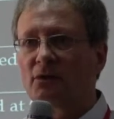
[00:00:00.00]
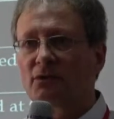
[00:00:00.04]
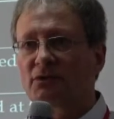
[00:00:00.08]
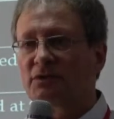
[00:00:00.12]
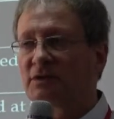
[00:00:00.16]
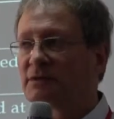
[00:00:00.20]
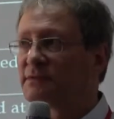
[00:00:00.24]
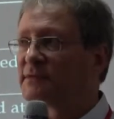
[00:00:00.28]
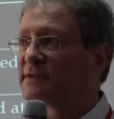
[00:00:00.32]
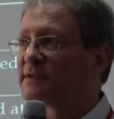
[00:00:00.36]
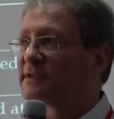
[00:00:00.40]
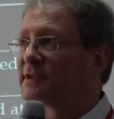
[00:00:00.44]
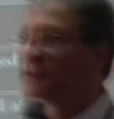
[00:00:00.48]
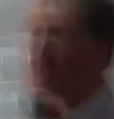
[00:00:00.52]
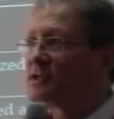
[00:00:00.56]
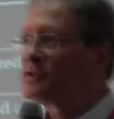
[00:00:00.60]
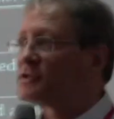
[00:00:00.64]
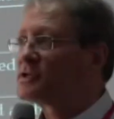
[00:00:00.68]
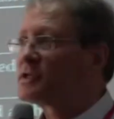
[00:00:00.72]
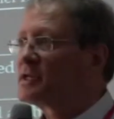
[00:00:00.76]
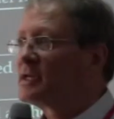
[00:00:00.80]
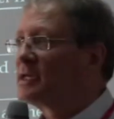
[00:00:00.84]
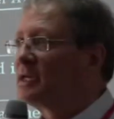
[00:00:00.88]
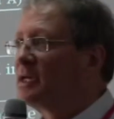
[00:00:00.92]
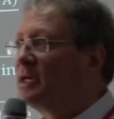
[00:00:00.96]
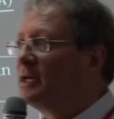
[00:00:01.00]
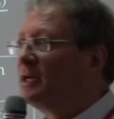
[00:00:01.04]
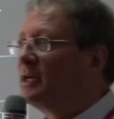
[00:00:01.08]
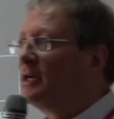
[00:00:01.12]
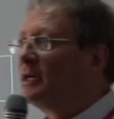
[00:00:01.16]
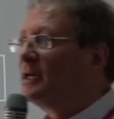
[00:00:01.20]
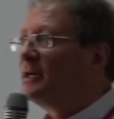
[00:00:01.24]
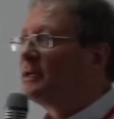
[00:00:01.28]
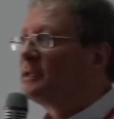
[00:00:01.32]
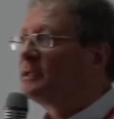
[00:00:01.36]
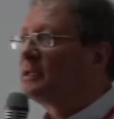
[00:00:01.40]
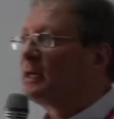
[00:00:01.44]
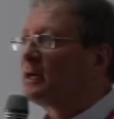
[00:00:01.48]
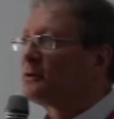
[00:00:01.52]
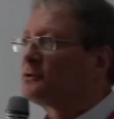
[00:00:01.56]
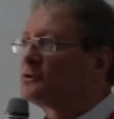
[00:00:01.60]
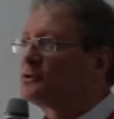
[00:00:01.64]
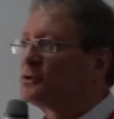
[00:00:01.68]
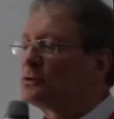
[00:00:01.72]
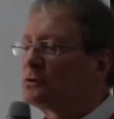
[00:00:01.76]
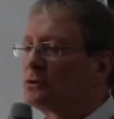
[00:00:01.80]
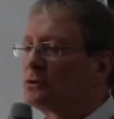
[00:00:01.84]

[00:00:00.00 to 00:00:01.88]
surface energy. Now, to